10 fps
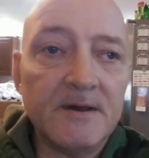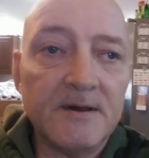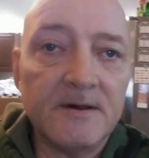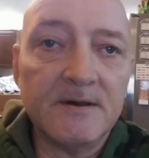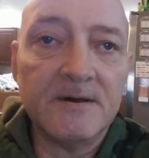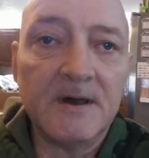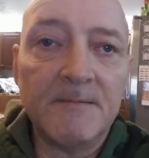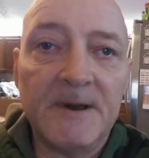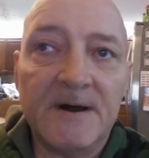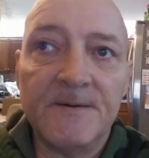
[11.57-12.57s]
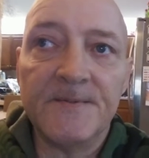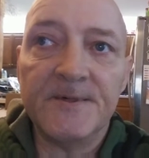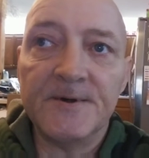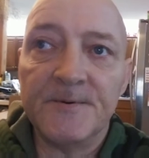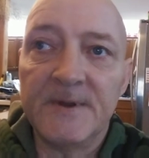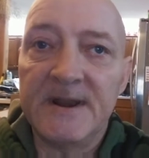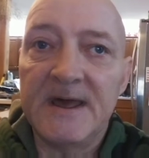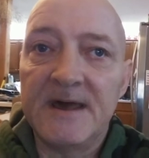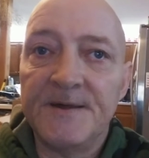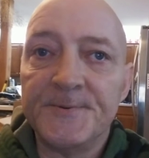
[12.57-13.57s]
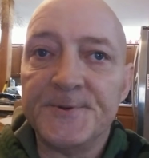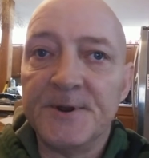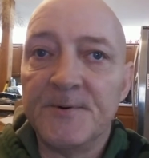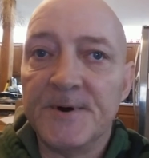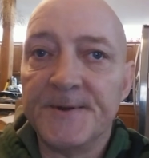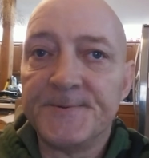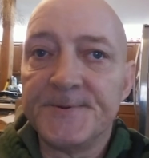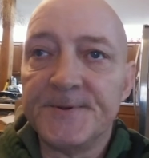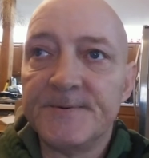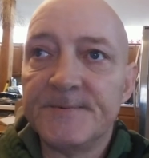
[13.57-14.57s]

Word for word: about the Red Hat CentOS